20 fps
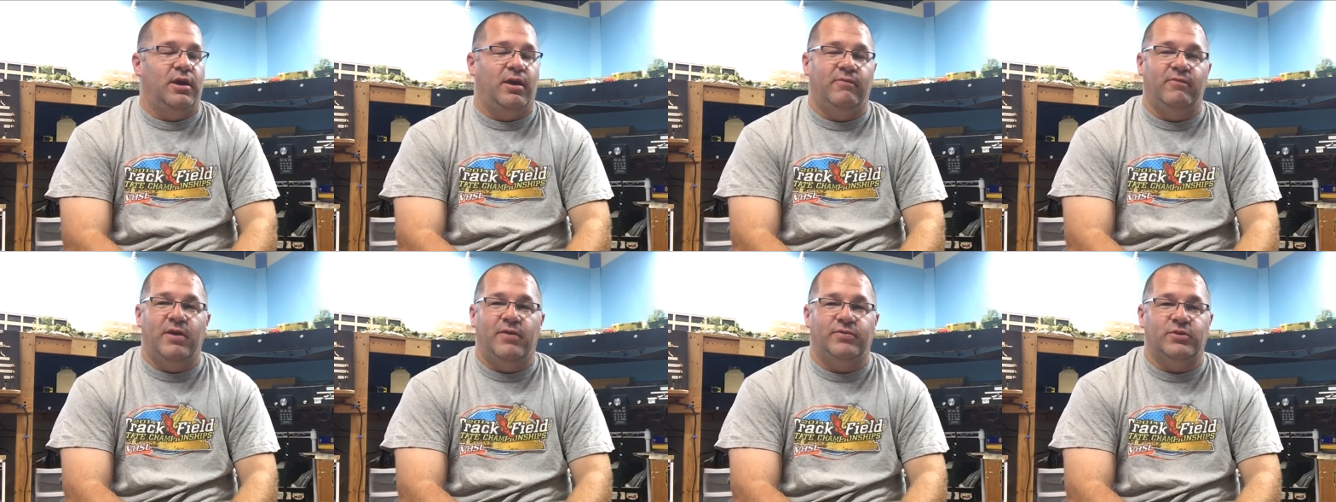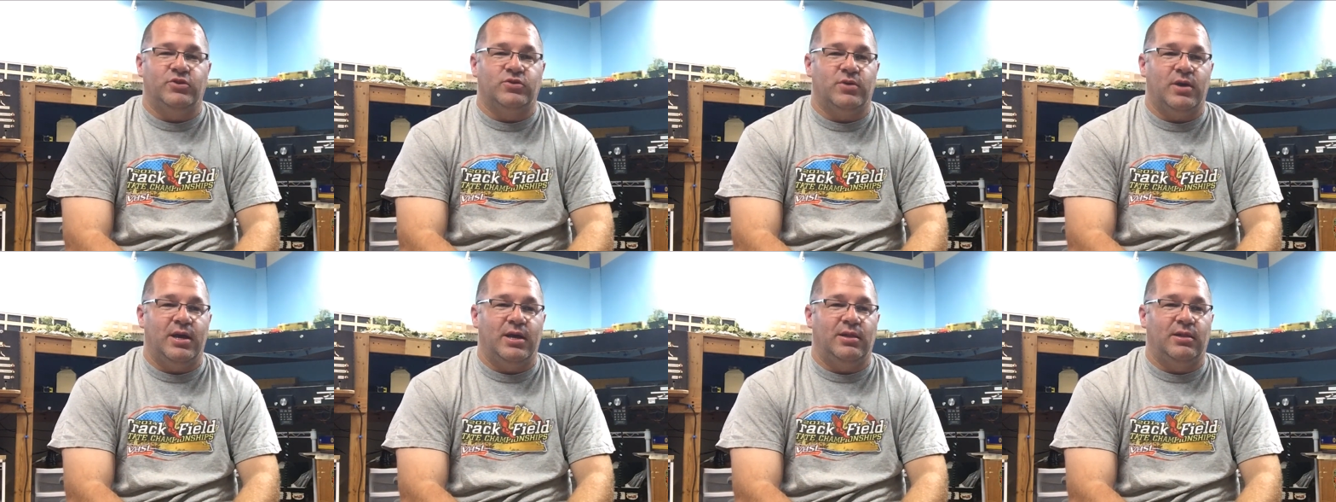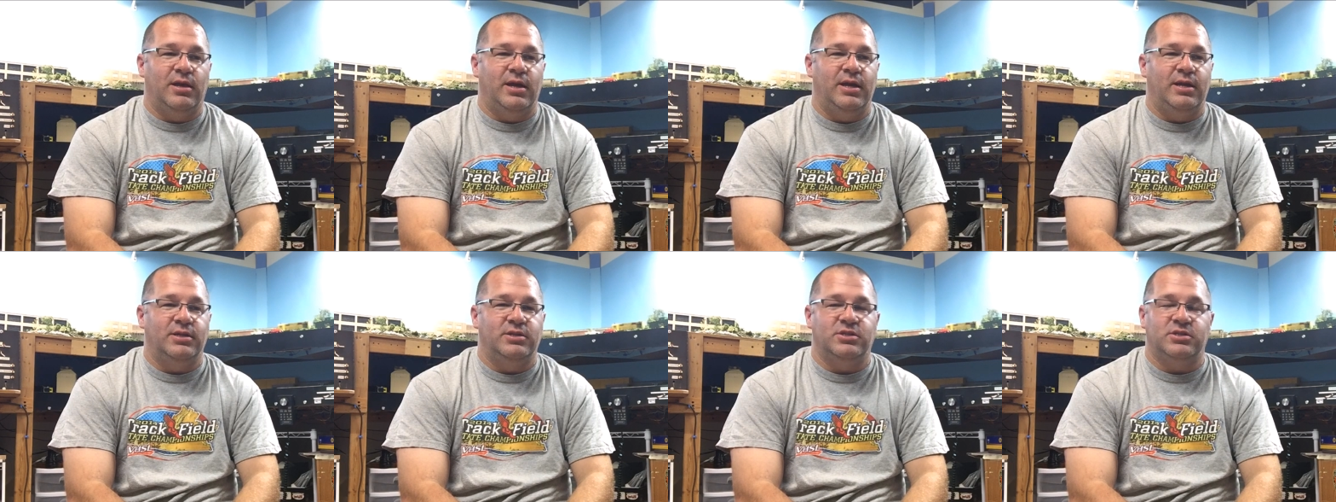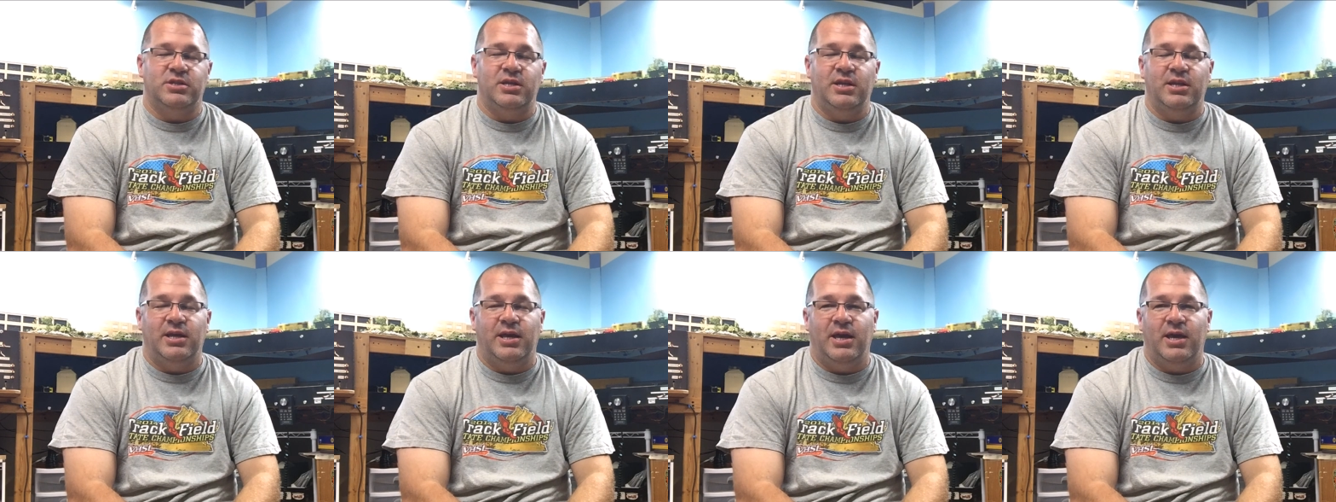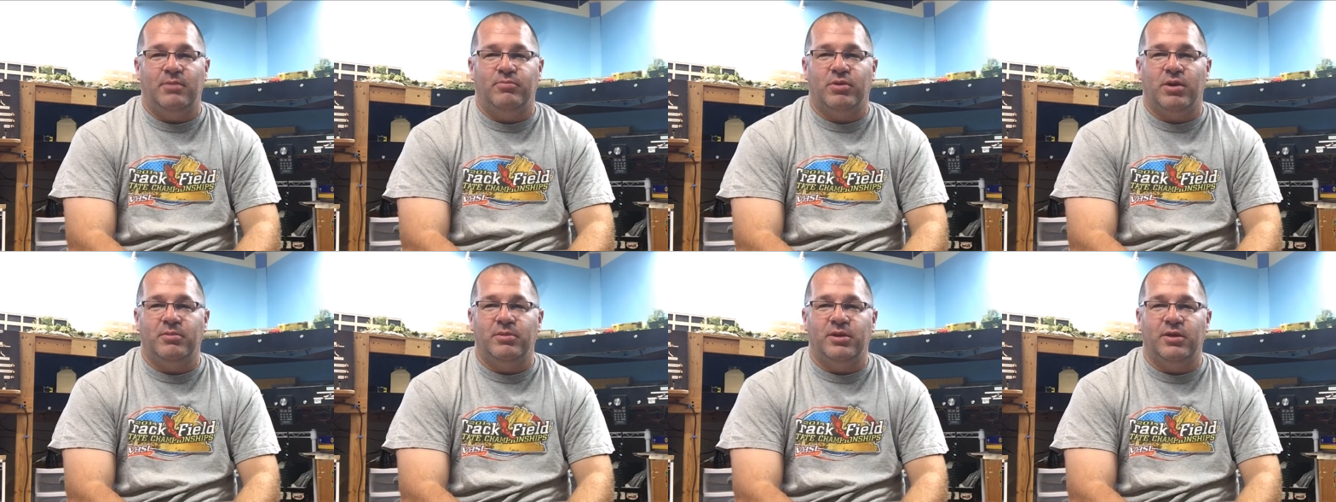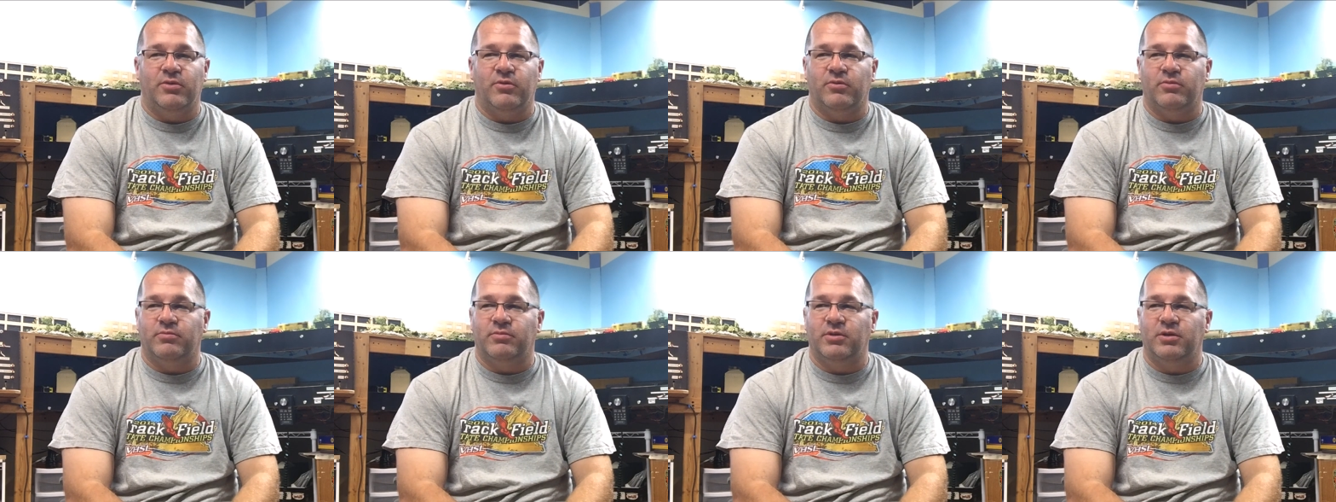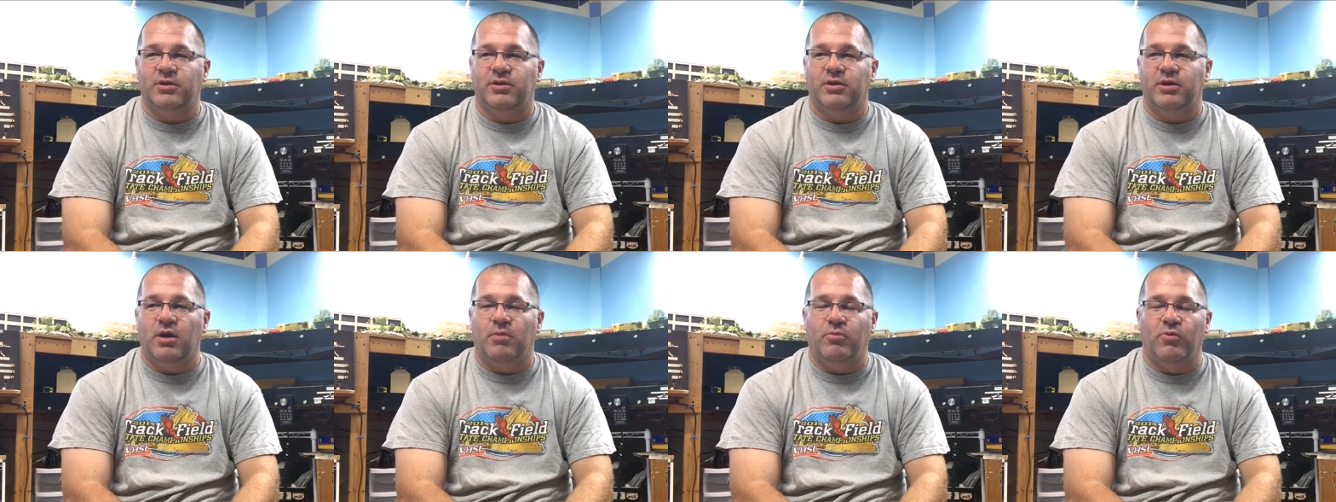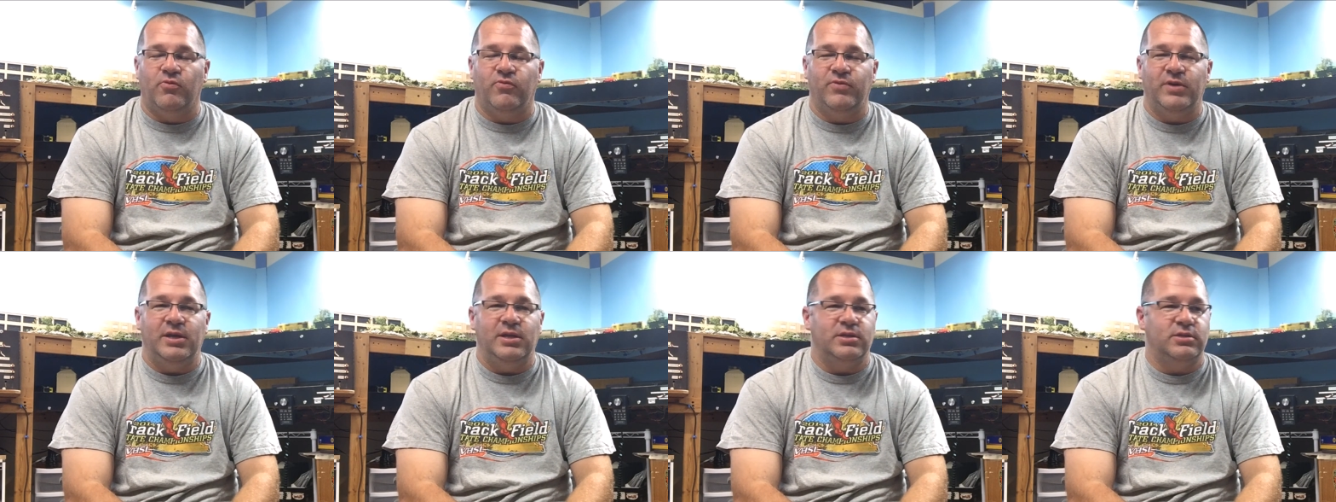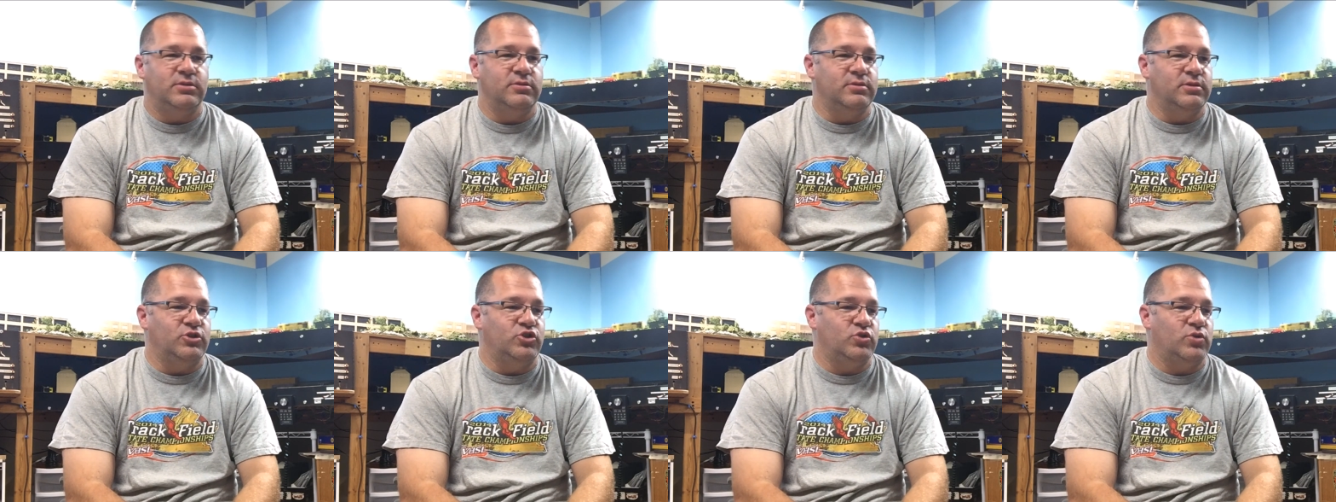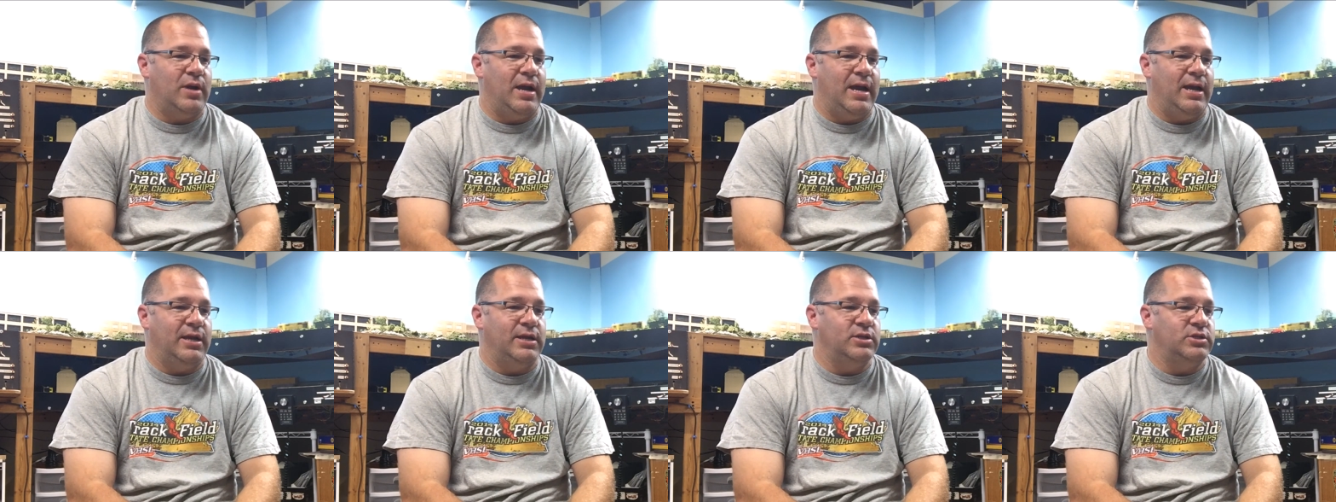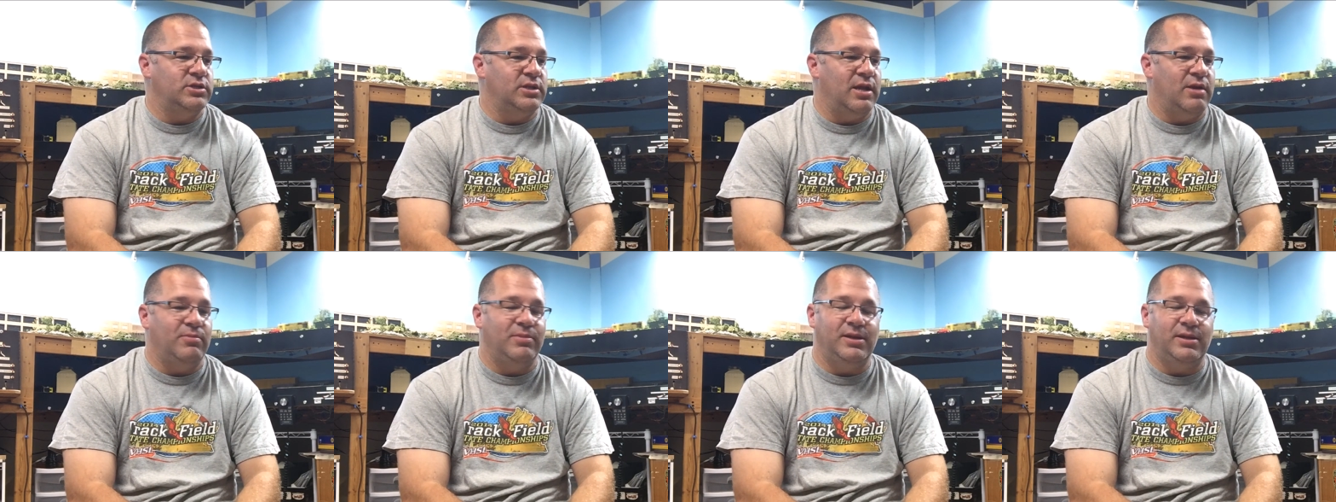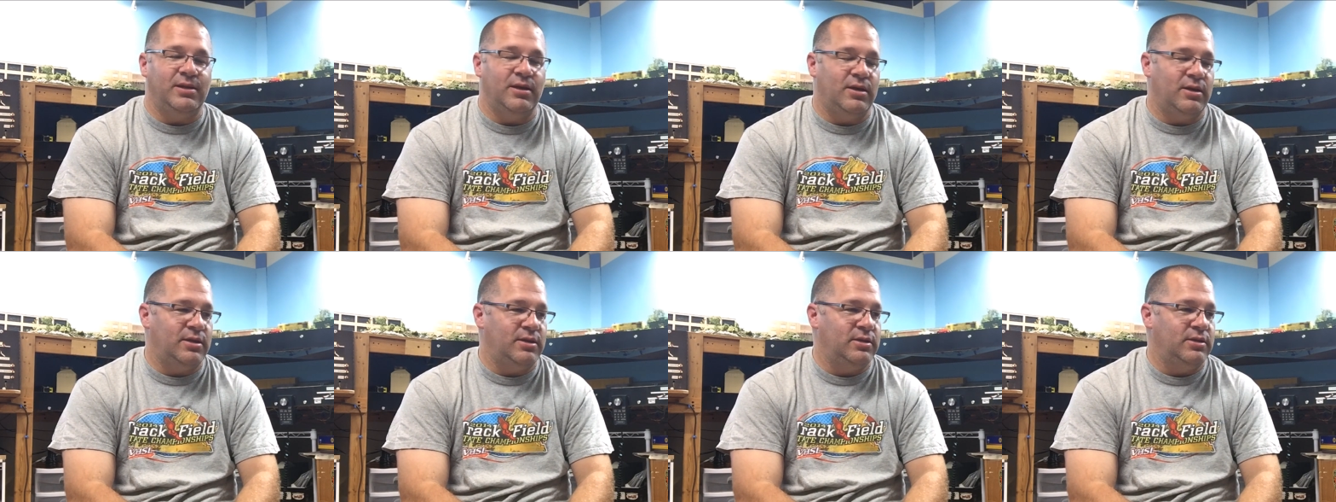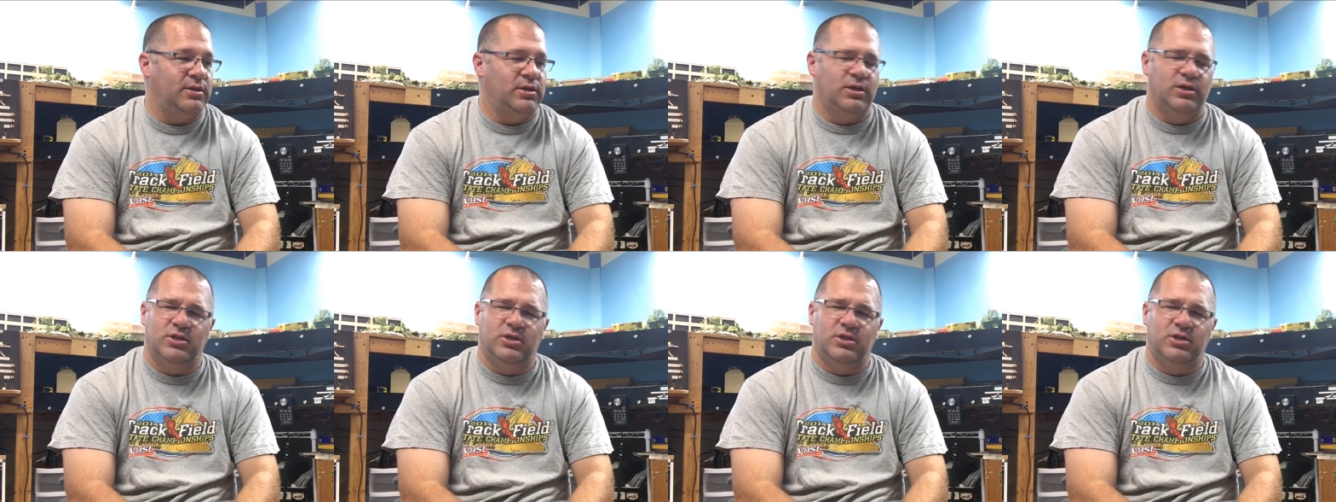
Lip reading: I've got the track laid. I just need to add probably another couple feet to the trackage and I'll be done.